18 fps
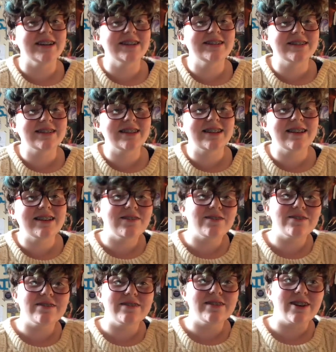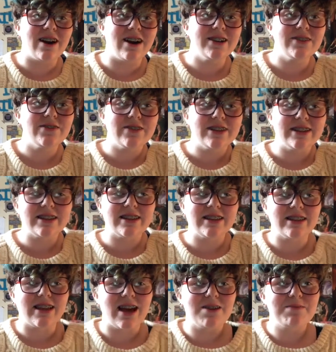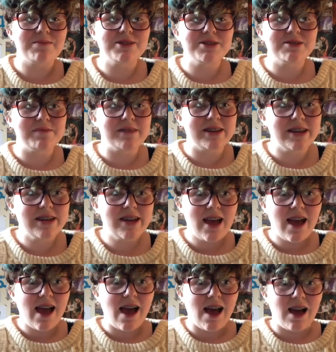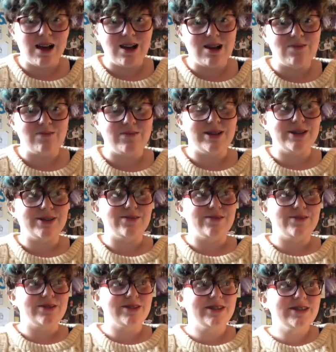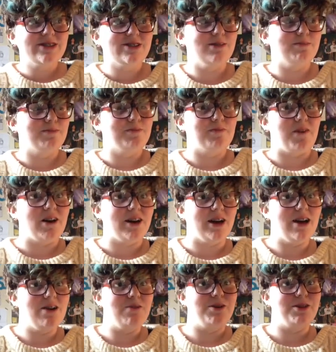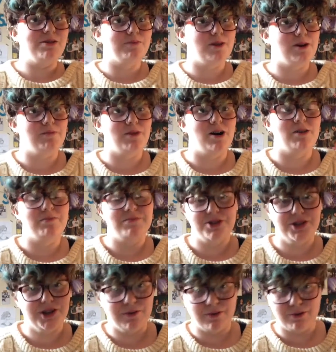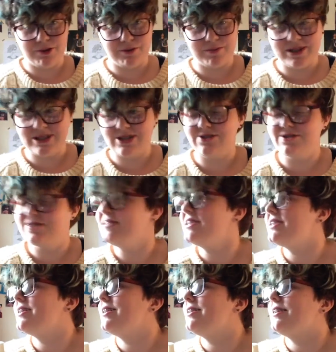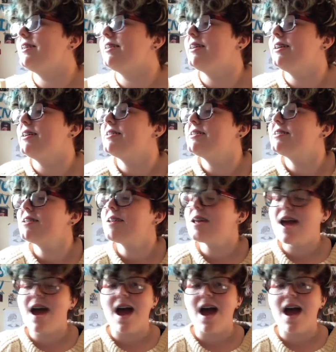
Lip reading: another kind of funny thing that happened to me is I was in the supermarket with my mom. You know, all the best stories start like this.